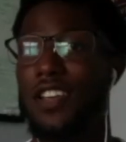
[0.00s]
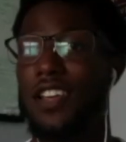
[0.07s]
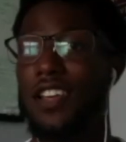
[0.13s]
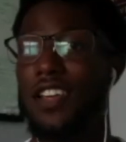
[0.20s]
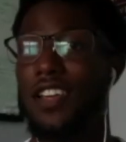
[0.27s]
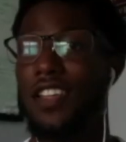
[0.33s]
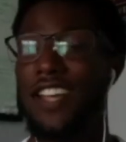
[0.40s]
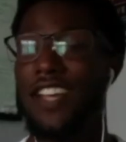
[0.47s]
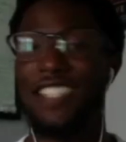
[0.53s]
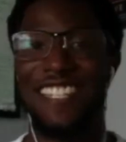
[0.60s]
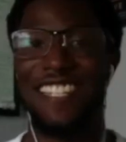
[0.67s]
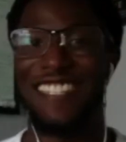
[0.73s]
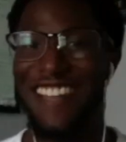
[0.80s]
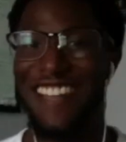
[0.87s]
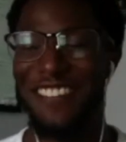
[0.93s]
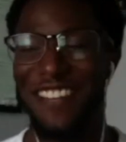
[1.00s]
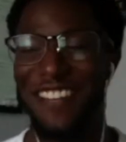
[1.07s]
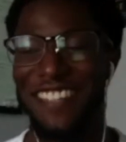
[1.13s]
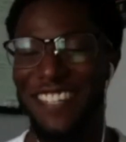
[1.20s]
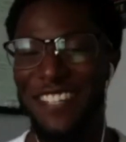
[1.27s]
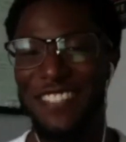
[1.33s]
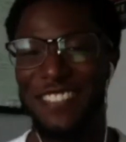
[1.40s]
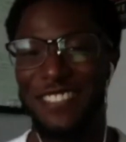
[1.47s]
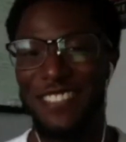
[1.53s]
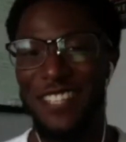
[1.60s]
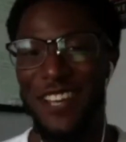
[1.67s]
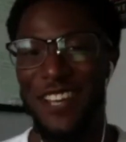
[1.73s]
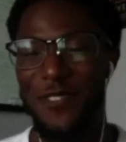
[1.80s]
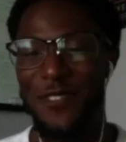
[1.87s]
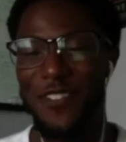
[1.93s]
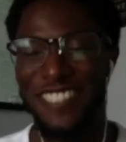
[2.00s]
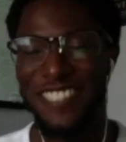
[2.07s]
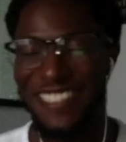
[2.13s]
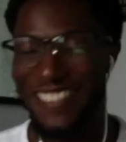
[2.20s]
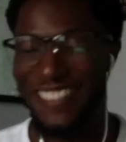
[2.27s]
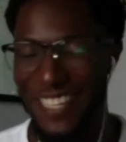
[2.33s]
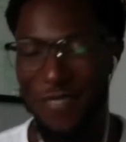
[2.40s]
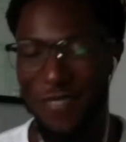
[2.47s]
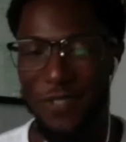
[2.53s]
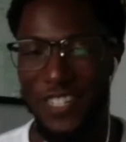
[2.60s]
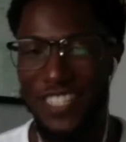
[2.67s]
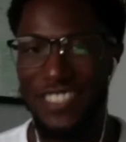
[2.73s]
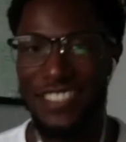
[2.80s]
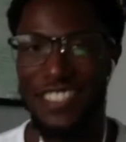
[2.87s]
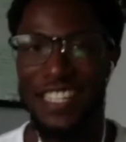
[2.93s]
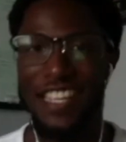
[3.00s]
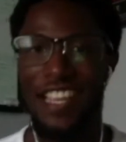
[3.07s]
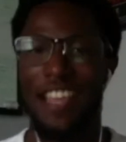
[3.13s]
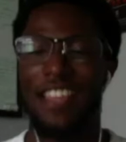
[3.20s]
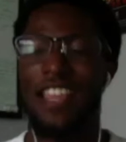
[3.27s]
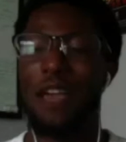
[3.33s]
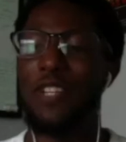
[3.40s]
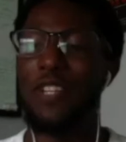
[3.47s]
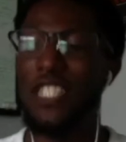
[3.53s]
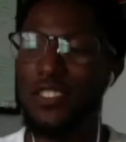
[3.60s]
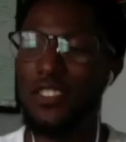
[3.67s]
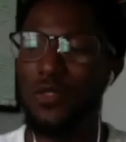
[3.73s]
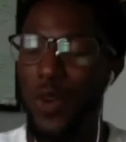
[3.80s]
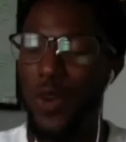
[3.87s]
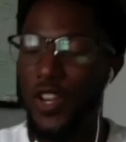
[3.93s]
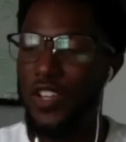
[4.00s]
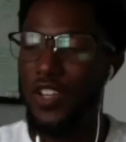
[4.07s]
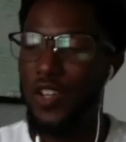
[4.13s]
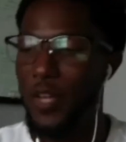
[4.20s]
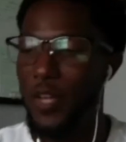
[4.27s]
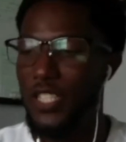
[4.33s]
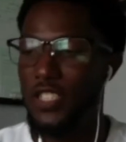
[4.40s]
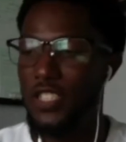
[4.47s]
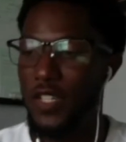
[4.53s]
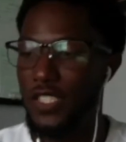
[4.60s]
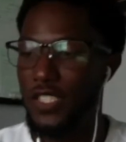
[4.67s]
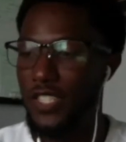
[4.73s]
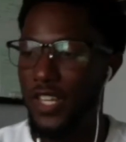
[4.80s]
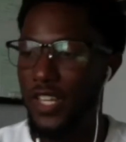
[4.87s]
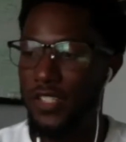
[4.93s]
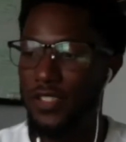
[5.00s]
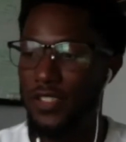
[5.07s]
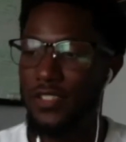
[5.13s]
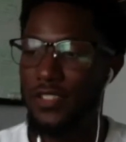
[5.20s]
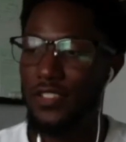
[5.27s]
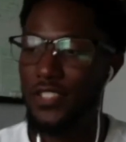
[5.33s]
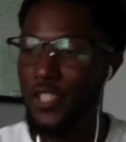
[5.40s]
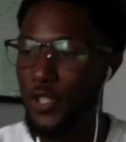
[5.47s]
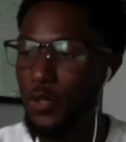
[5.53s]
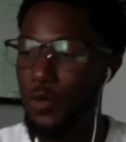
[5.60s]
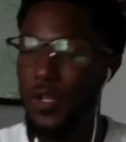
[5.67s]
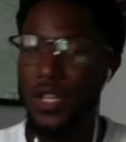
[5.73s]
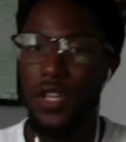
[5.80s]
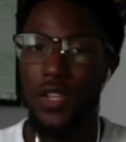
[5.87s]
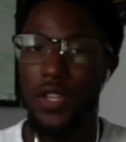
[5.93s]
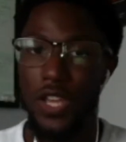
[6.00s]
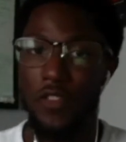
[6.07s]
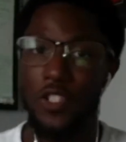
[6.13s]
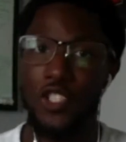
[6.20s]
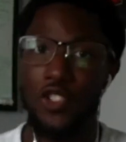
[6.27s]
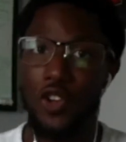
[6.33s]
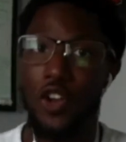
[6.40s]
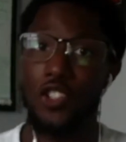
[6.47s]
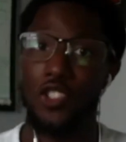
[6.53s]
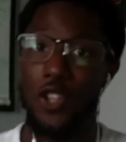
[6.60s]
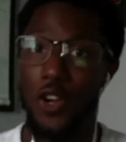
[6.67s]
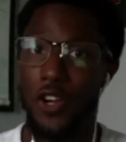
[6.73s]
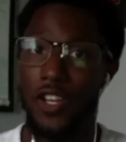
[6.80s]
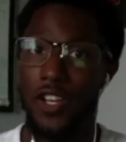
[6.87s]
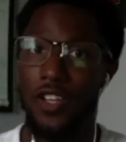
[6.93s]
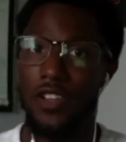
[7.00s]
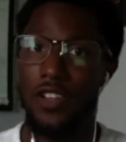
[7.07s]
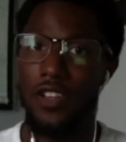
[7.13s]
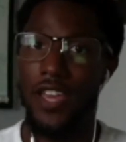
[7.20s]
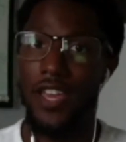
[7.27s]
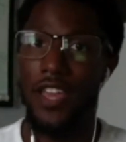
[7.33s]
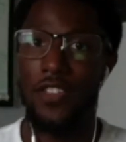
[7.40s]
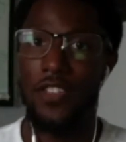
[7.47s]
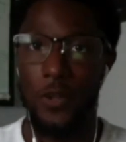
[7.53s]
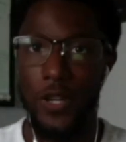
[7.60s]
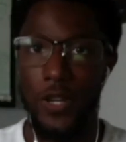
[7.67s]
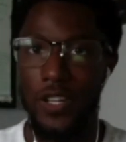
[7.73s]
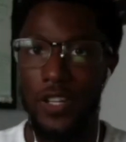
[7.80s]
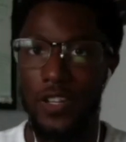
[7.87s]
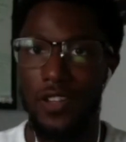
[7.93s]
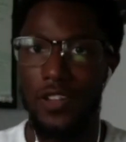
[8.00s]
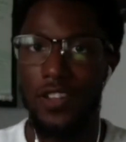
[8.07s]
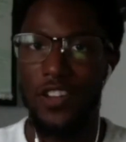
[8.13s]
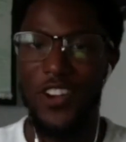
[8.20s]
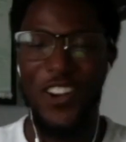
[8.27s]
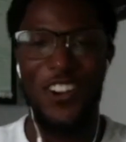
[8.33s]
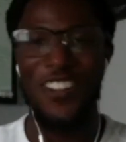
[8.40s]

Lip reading: that right there is a really good thing, because that means one, your message resonating. 2, you have a strong targeting, and 3, all you got to